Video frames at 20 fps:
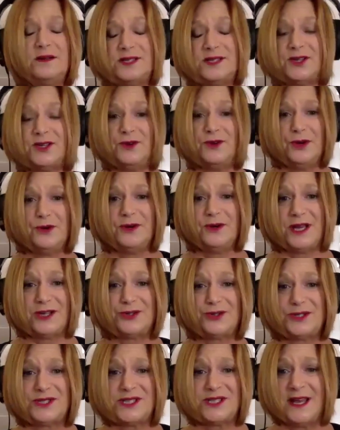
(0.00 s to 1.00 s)
so you're an
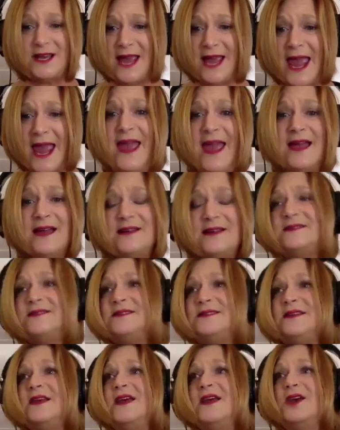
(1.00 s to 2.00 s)
extra set of
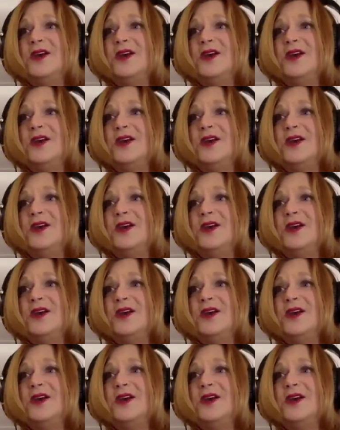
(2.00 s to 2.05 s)
hands.